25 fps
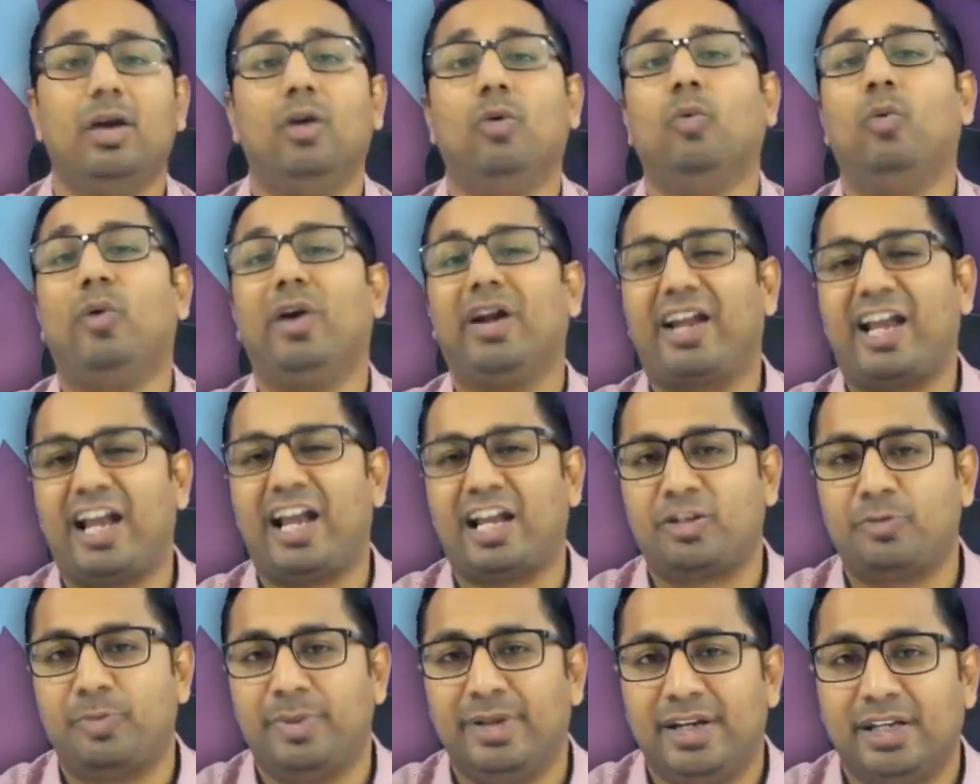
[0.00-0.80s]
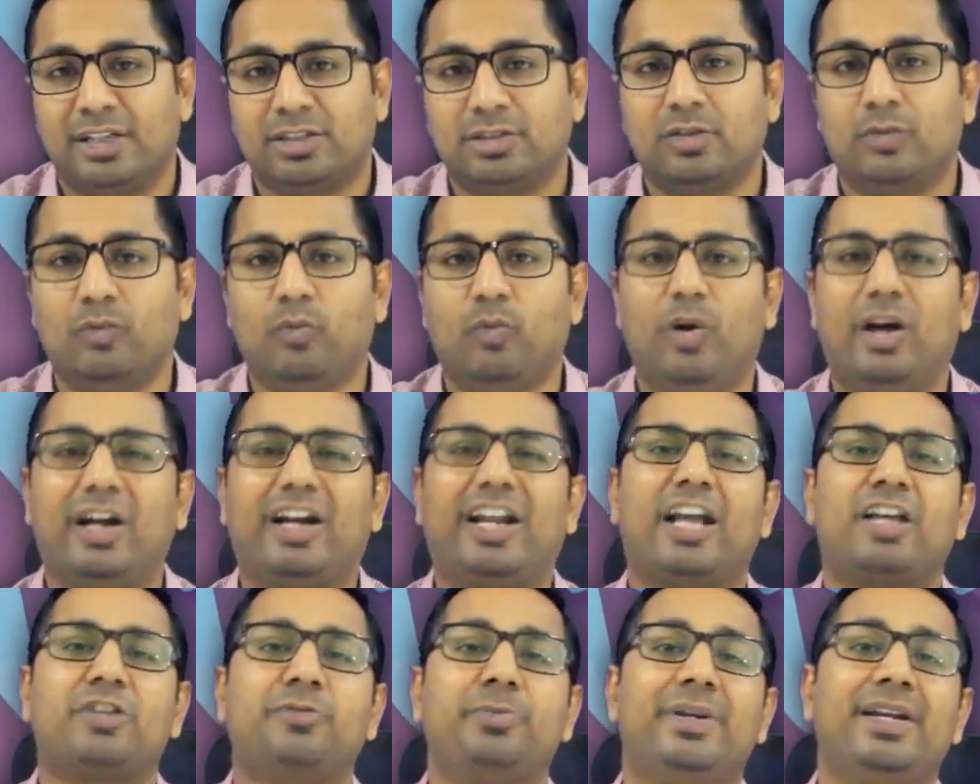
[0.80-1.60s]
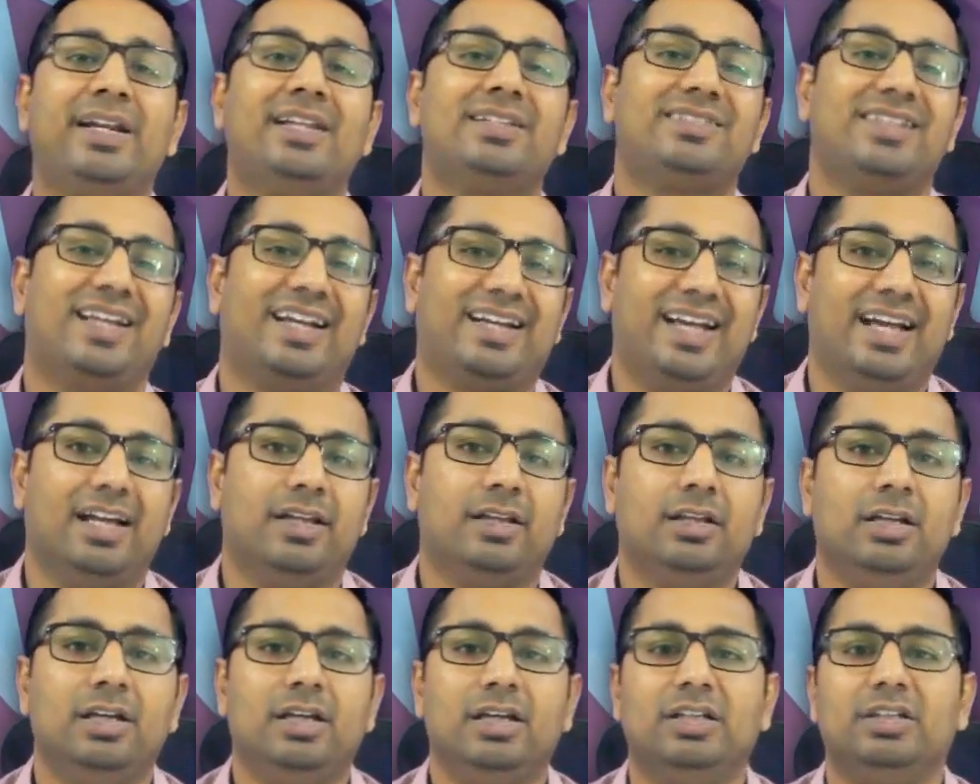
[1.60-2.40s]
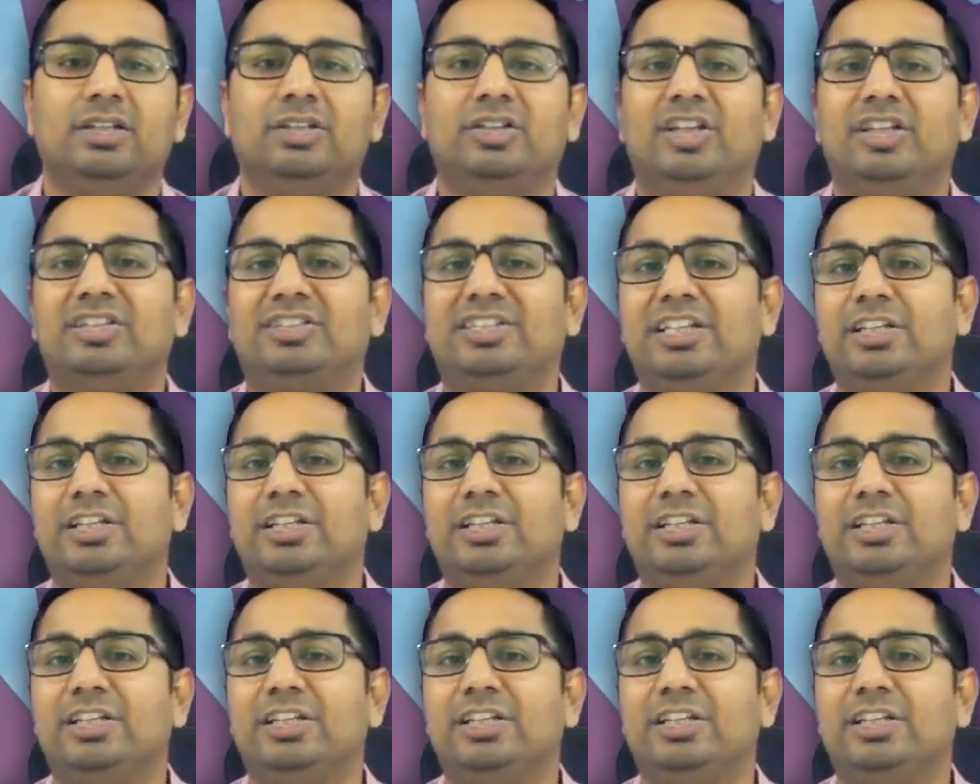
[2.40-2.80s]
Work experience. Work experience, again, this